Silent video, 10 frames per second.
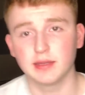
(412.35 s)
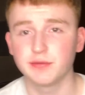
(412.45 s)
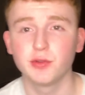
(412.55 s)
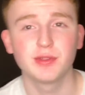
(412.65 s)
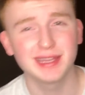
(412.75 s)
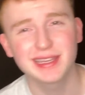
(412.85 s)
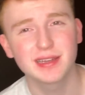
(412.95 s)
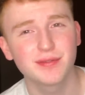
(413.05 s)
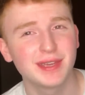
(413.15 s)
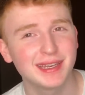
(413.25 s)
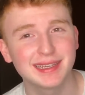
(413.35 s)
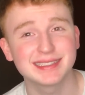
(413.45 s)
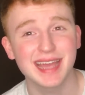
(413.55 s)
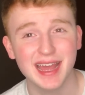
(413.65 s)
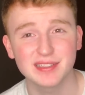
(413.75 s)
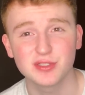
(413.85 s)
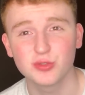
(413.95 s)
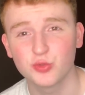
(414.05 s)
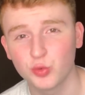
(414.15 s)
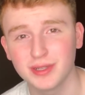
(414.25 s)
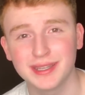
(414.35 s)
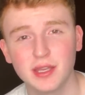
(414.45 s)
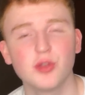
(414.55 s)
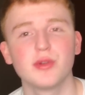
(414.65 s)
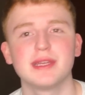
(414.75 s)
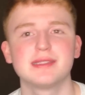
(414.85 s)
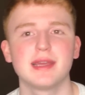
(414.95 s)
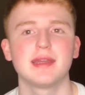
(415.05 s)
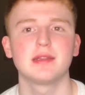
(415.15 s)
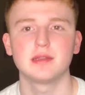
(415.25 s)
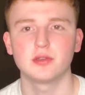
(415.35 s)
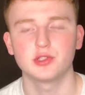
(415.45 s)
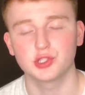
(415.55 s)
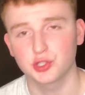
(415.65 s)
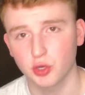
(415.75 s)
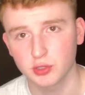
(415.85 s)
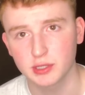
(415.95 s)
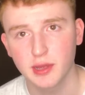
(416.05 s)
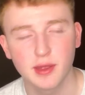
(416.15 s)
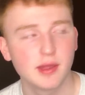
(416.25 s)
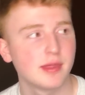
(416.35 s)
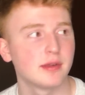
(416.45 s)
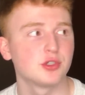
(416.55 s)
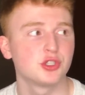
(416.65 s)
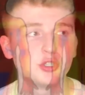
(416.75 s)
and if you're thinking of getting a tattoo, well, here is a little chart that'll